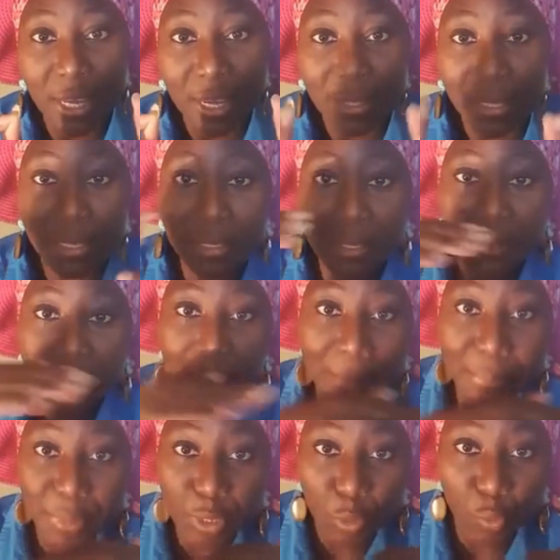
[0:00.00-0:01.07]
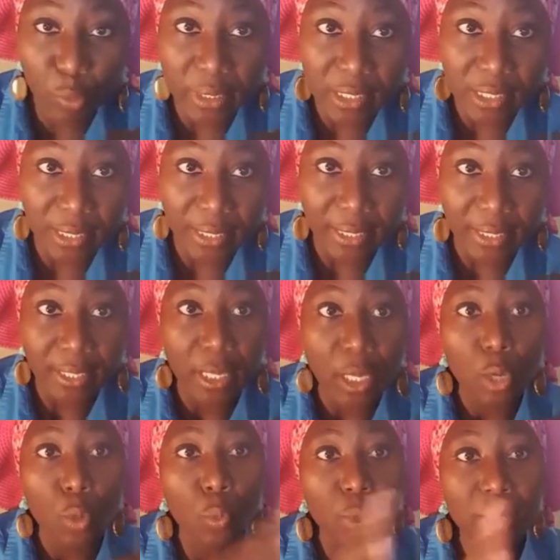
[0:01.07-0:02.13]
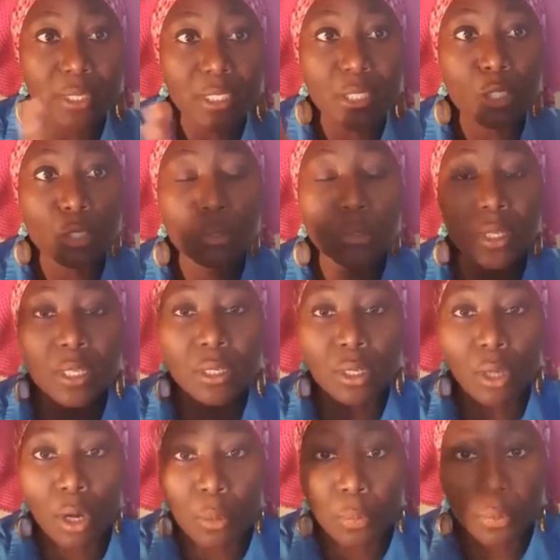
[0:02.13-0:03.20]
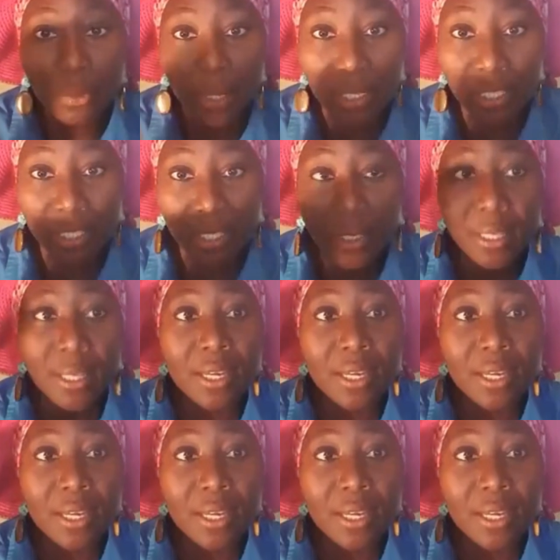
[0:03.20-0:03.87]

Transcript: then subsequently went into incorporating